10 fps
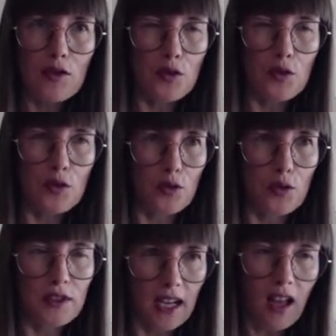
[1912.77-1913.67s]
to
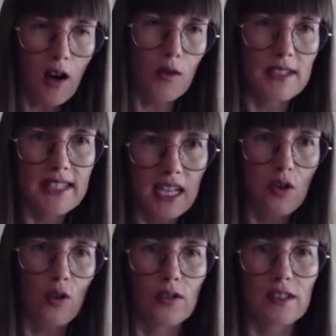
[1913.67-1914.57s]
tell our
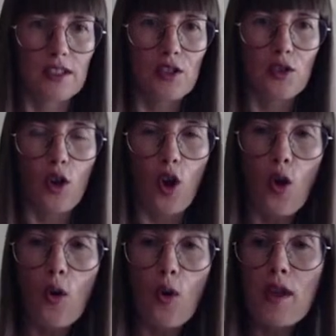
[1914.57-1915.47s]
stakeholders,
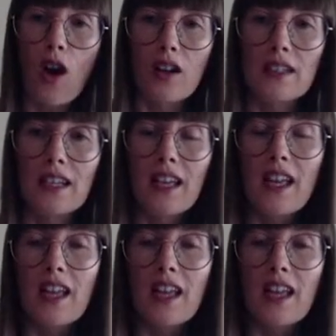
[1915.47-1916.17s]
go beyond